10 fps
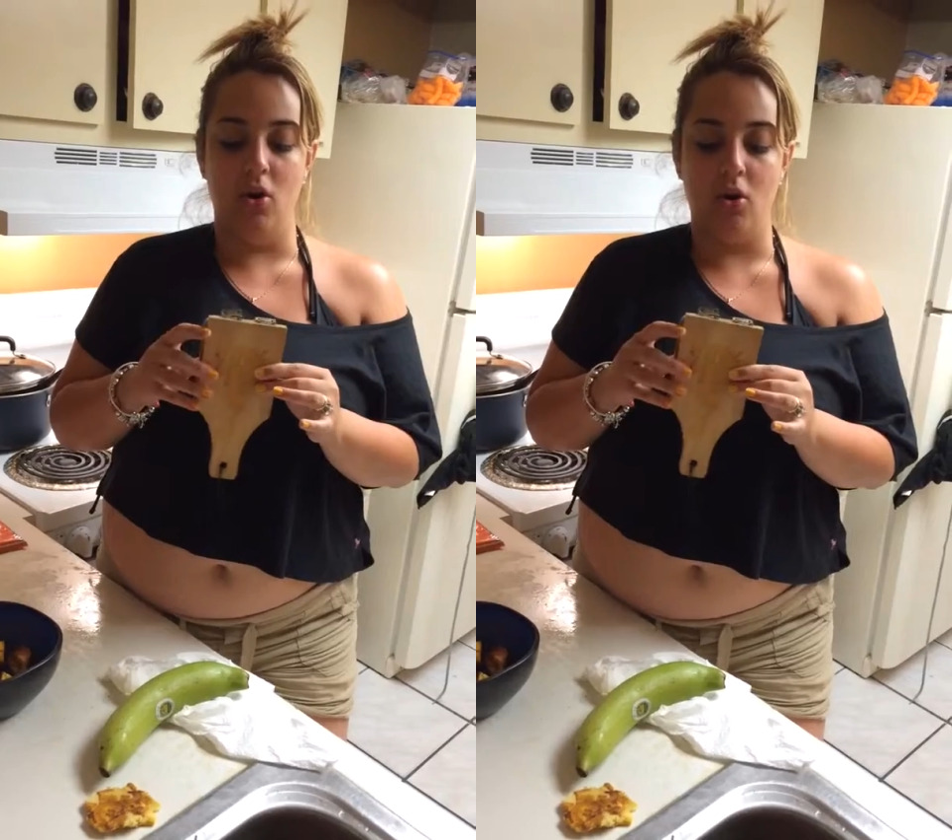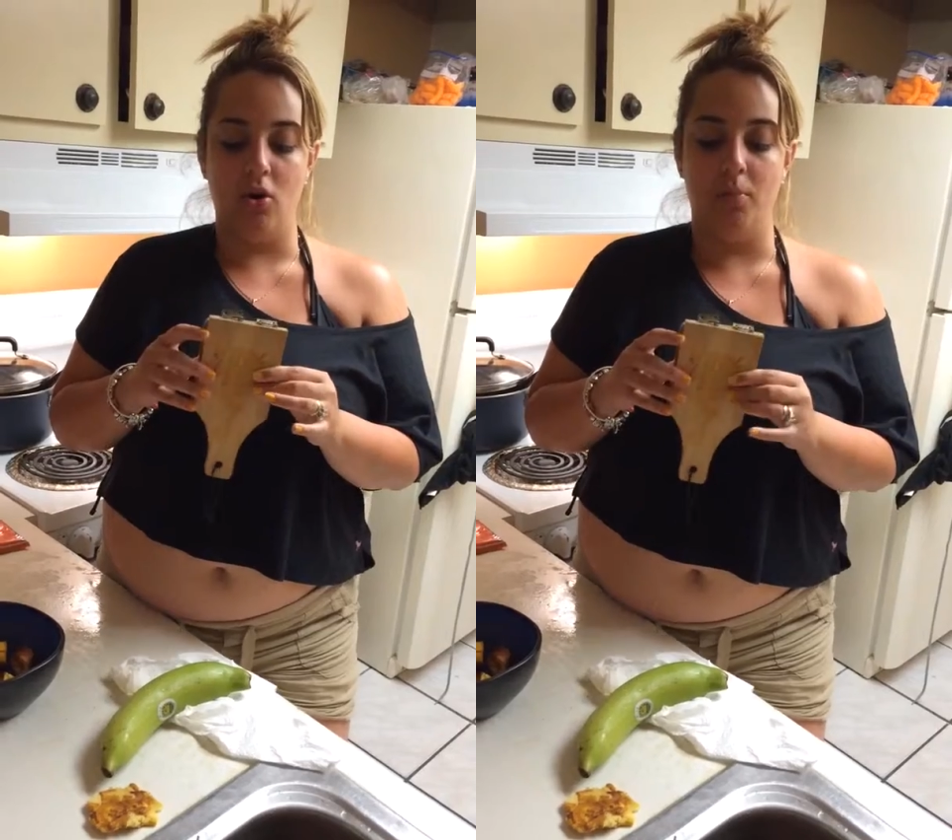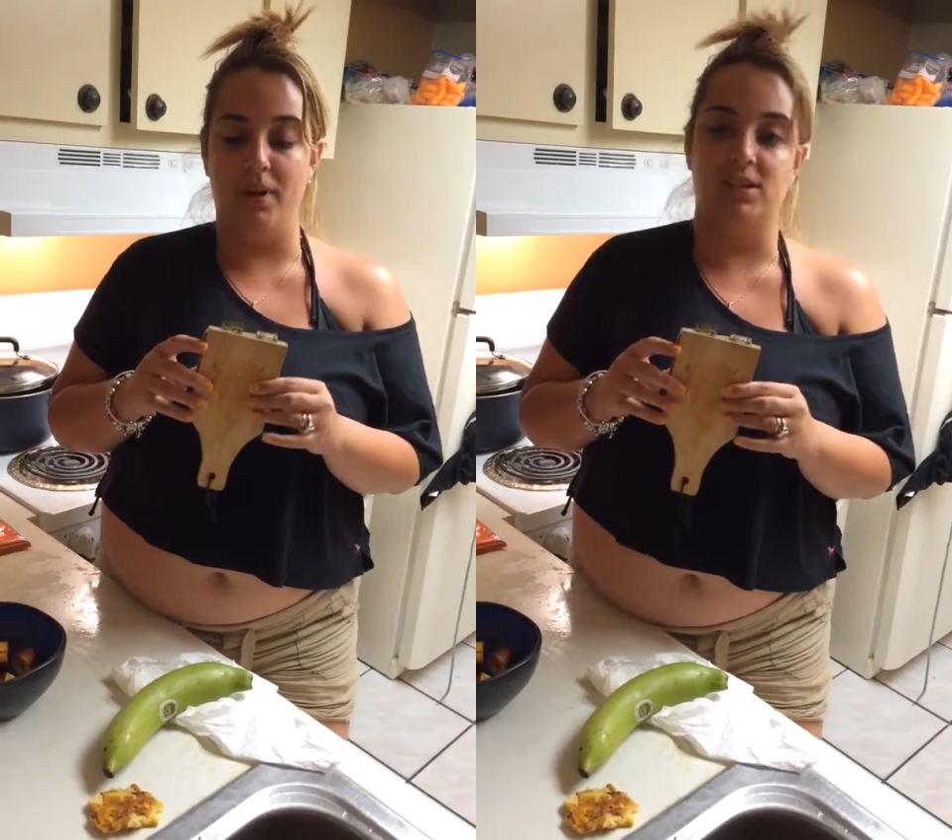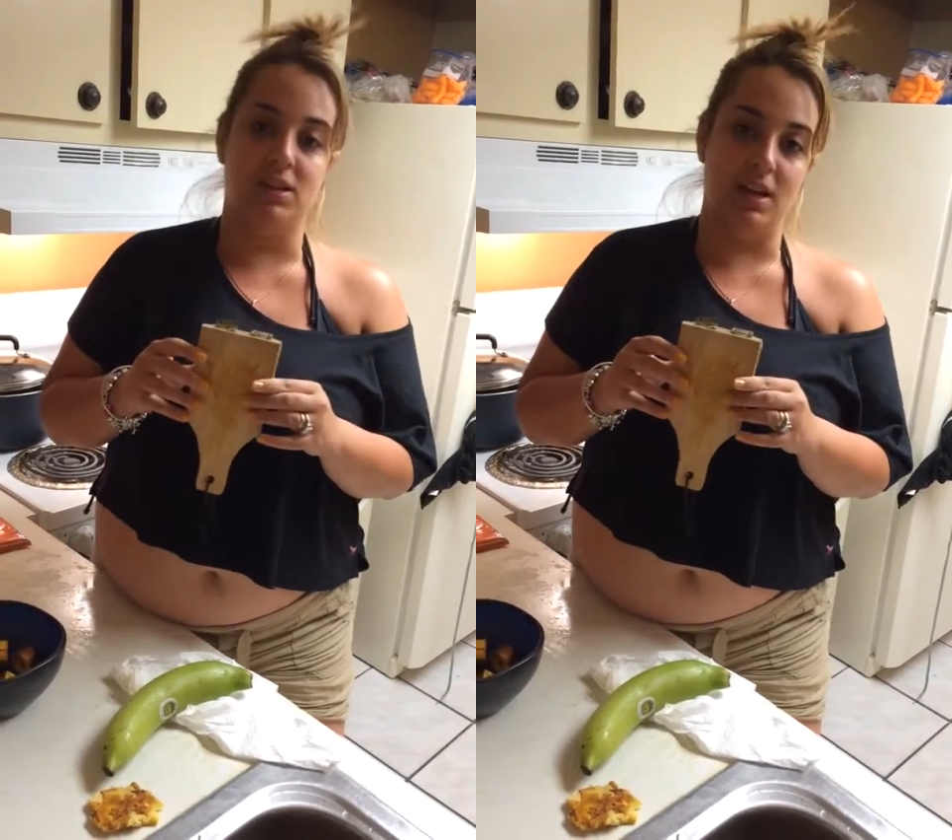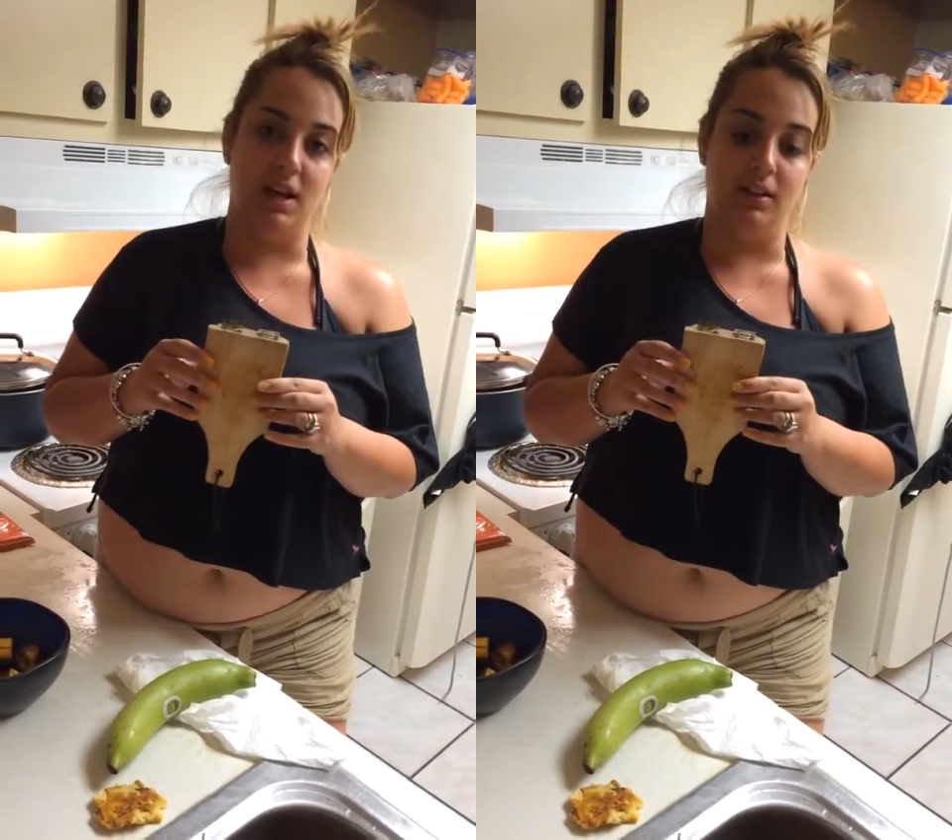local
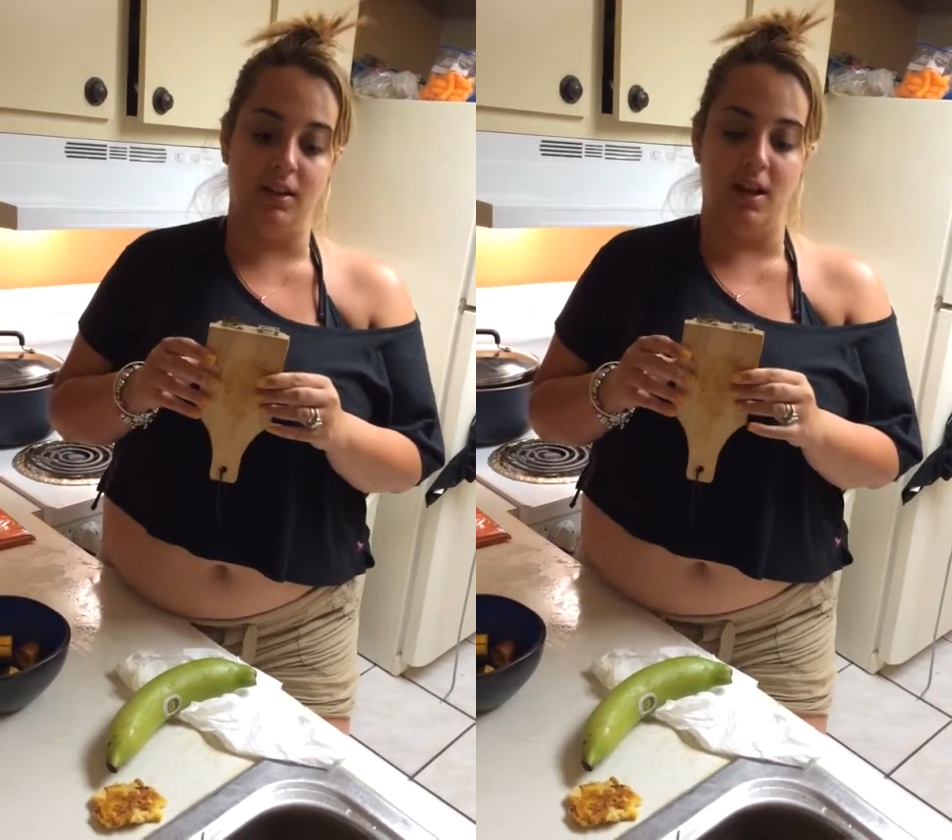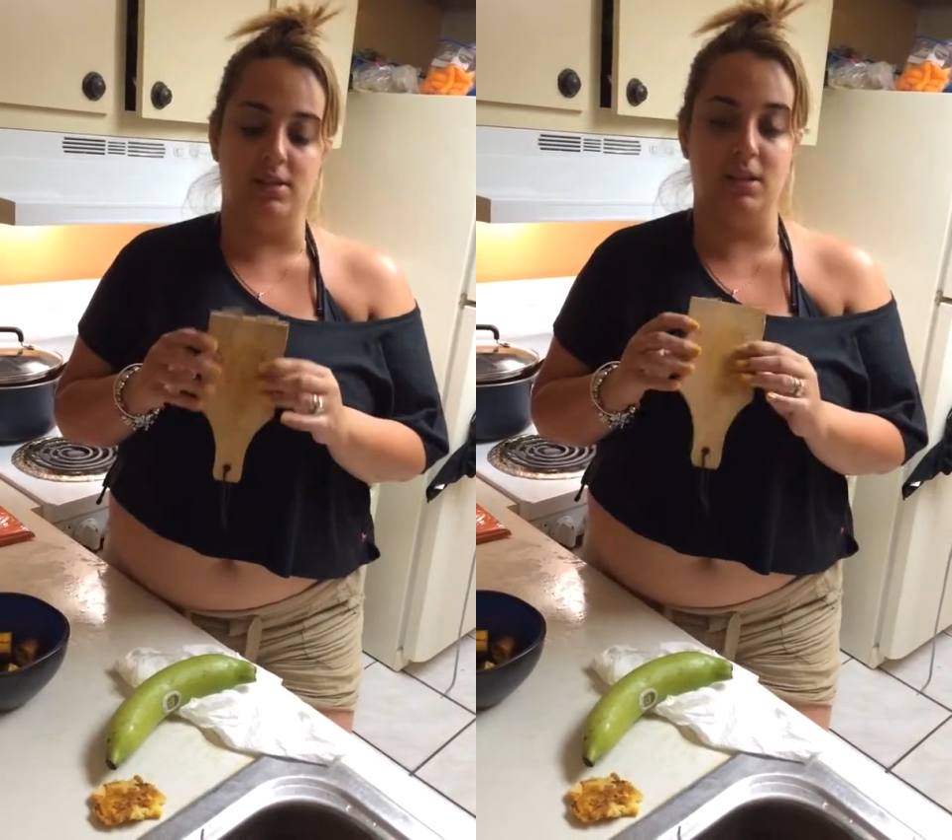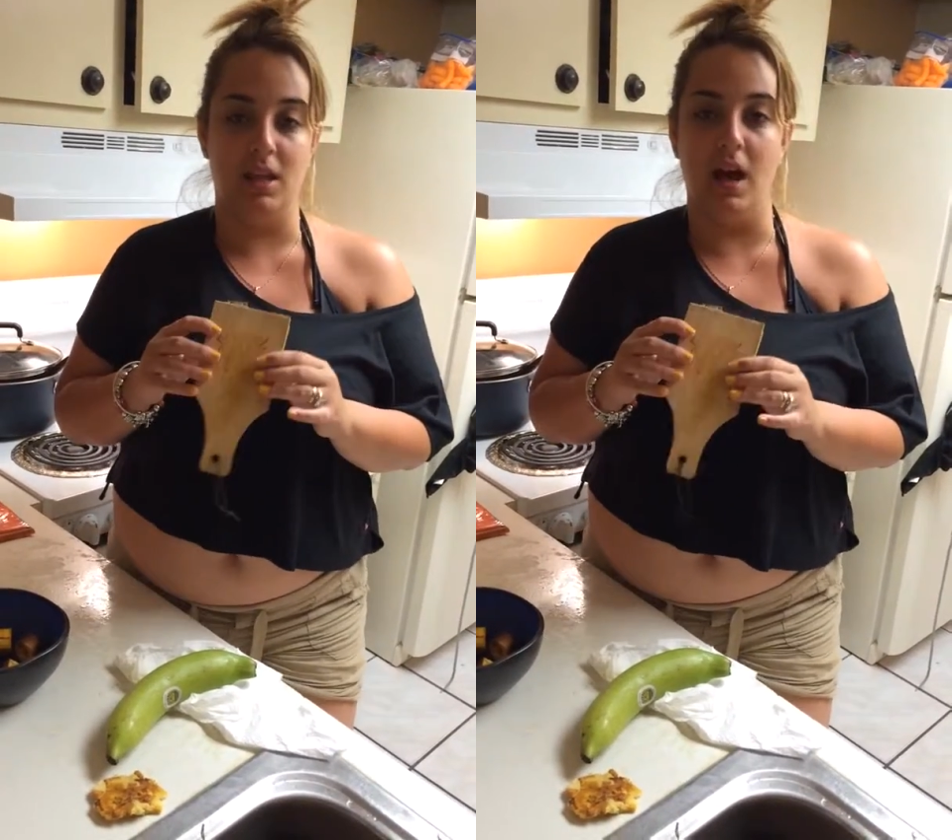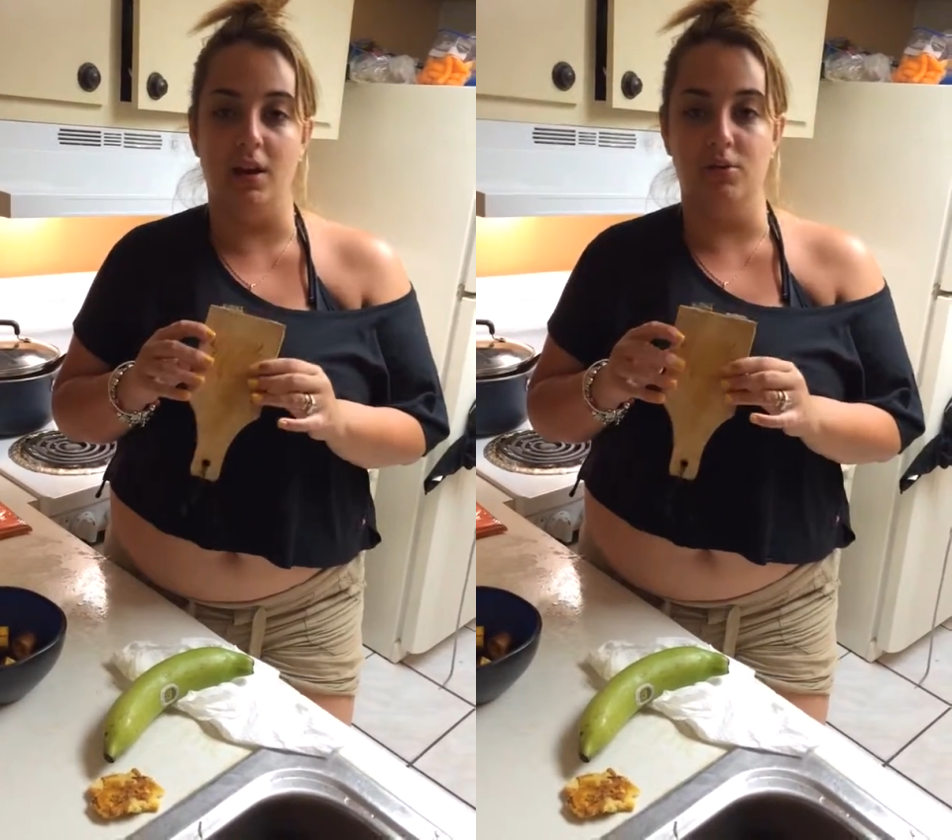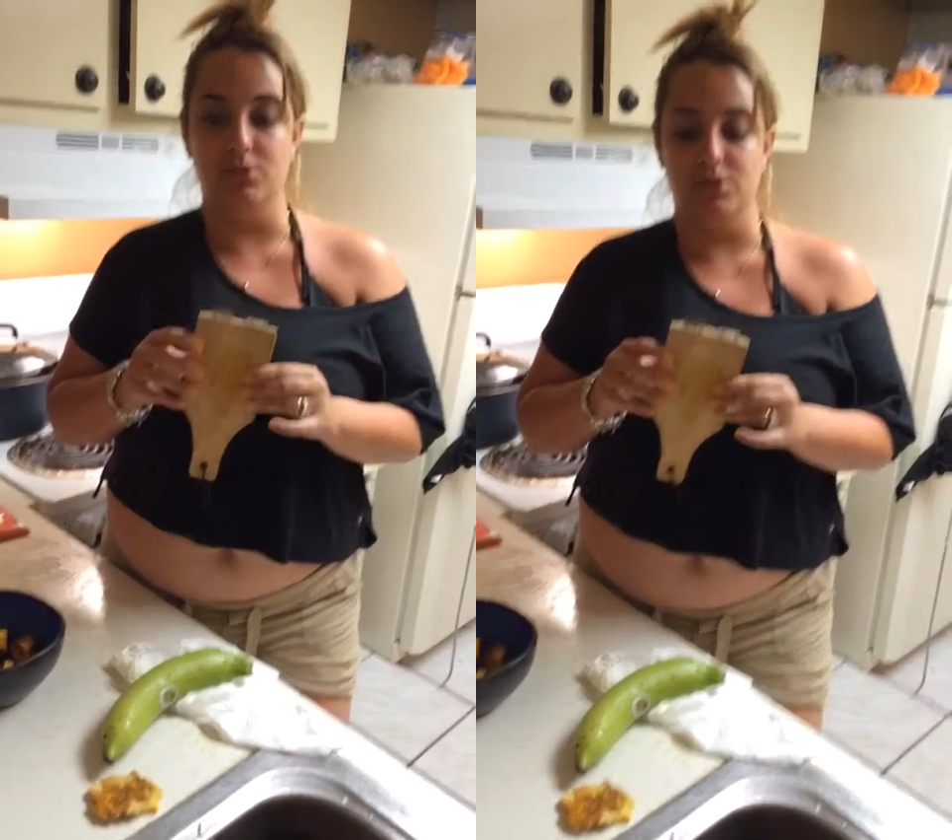Presidente,
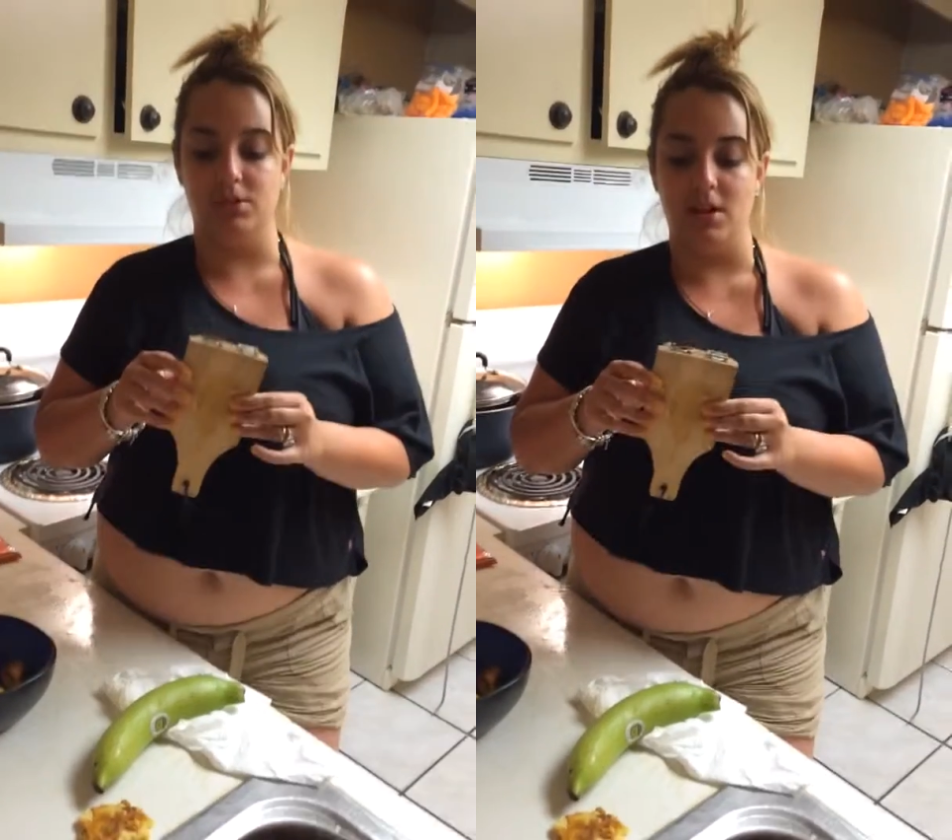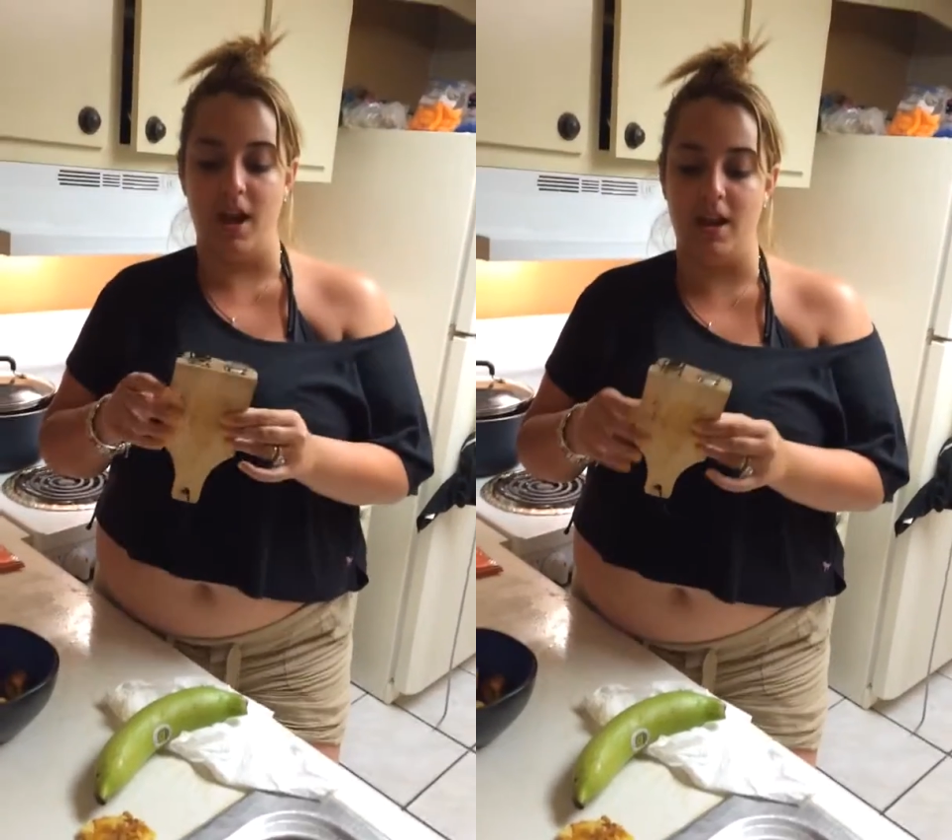Sedanos,